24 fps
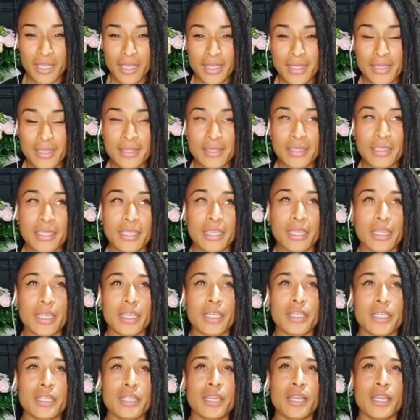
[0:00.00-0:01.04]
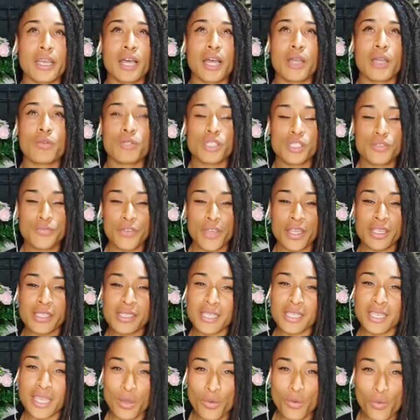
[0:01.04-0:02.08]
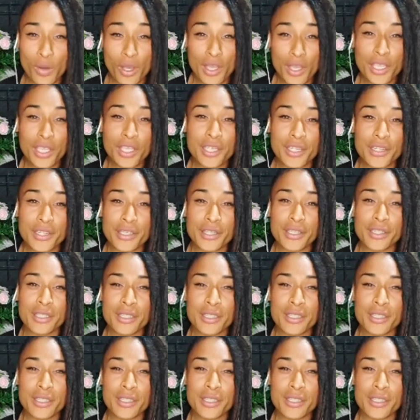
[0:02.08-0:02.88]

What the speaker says: that I was facing a 1 year